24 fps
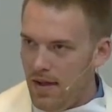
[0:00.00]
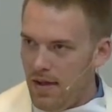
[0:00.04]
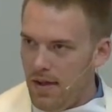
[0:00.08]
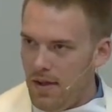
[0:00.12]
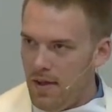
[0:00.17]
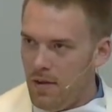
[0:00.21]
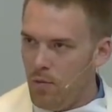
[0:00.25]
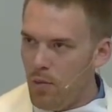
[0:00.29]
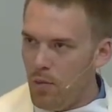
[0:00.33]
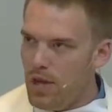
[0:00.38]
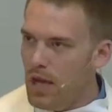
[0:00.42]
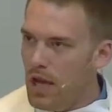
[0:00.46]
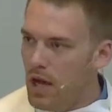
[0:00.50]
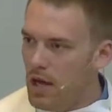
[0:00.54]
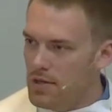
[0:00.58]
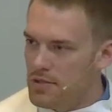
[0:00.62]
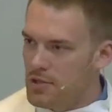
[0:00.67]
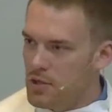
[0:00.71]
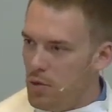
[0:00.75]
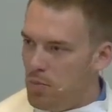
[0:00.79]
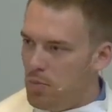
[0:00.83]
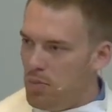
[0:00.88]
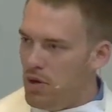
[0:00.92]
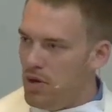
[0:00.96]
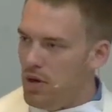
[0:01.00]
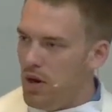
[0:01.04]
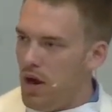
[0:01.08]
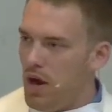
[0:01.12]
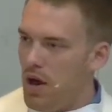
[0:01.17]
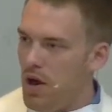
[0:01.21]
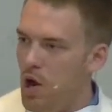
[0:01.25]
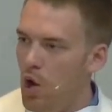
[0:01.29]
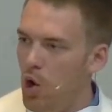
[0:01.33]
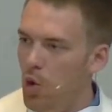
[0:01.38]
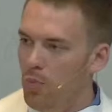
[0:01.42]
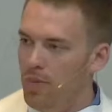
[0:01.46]
And we also put
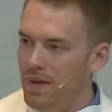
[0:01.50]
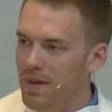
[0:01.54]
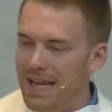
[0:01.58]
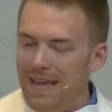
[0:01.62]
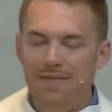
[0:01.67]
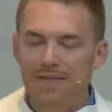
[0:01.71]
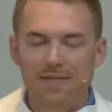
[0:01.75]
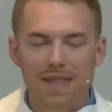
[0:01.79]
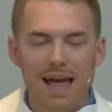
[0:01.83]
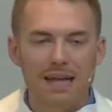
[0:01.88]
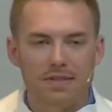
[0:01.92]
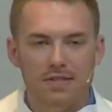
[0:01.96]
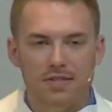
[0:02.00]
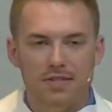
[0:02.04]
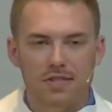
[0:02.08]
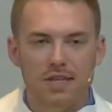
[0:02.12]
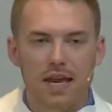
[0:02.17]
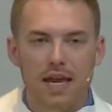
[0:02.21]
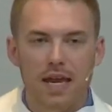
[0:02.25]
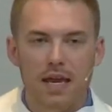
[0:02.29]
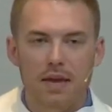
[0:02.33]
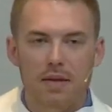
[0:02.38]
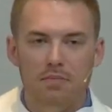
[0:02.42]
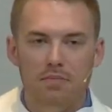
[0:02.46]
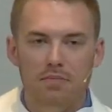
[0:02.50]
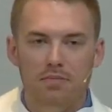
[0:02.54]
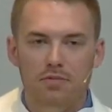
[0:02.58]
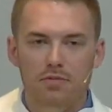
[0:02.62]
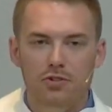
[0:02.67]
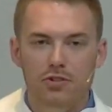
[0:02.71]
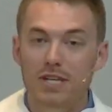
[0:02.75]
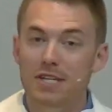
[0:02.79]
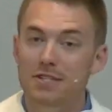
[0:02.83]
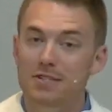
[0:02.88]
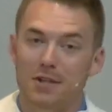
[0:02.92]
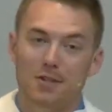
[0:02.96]
our hope in that same
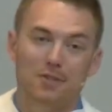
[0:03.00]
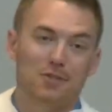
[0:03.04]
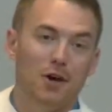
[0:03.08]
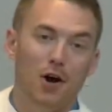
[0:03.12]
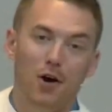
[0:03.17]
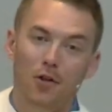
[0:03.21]
Jesus,